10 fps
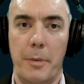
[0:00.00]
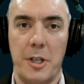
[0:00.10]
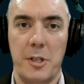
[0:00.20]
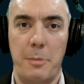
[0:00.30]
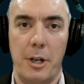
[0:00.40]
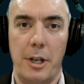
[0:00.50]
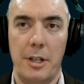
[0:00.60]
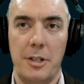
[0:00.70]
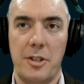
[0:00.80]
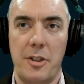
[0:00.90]

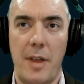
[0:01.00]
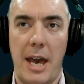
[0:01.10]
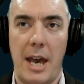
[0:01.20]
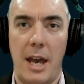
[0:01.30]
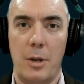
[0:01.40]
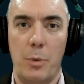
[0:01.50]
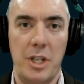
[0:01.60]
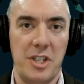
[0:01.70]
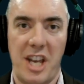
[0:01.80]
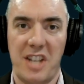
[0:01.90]
experience that we
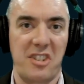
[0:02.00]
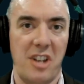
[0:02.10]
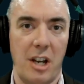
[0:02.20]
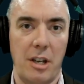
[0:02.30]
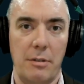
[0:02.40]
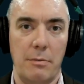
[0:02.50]
just get stuck,